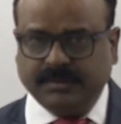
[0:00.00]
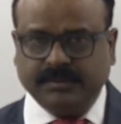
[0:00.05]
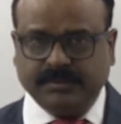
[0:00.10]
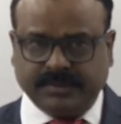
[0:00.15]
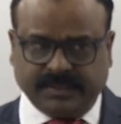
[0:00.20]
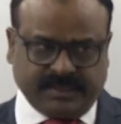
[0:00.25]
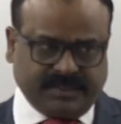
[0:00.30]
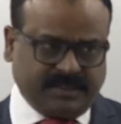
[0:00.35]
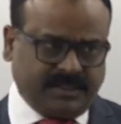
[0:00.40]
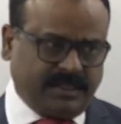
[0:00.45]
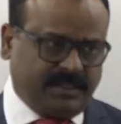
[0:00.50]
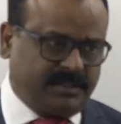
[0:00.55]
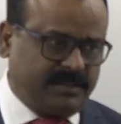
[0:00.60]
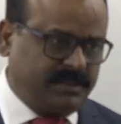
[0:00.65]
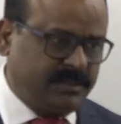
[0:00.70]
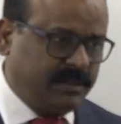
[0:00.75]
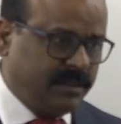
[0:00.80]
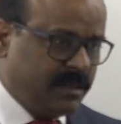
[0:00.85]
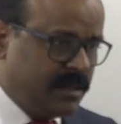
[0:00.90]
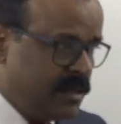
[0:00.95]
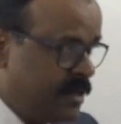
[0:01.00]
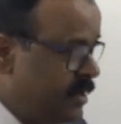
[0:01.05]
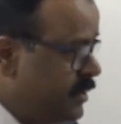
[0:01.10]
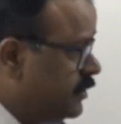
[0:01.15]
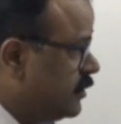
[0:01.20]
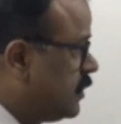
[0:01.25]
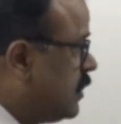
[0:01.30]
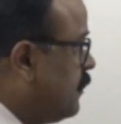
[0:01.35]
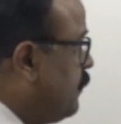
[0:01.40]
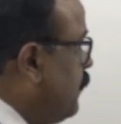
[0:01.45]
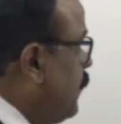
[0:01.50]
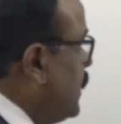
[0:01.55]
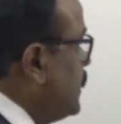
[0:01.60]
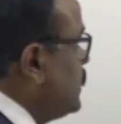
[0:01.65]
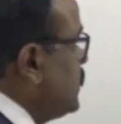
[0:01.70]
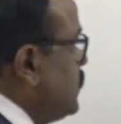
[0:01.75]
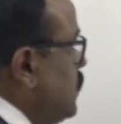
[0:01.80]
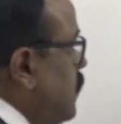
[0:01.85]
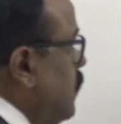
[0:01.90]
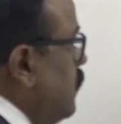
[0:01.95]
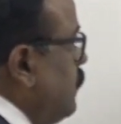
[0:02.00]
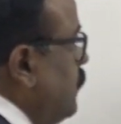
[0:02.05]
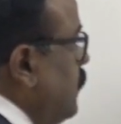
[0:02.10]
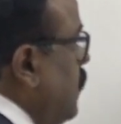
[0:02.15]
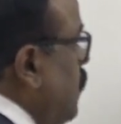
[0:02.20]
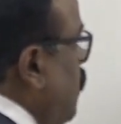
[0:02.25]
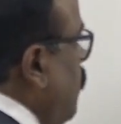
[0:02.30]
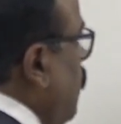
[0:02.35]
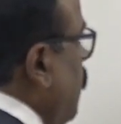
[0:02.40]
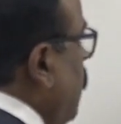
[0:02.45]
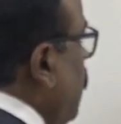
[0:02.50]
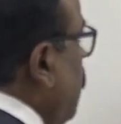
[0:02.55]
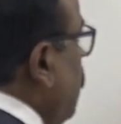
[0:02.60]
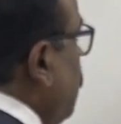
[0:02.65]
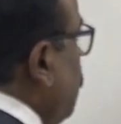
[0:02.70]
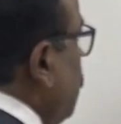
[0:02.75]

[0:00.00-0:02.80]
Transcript: discuss. So the first of all,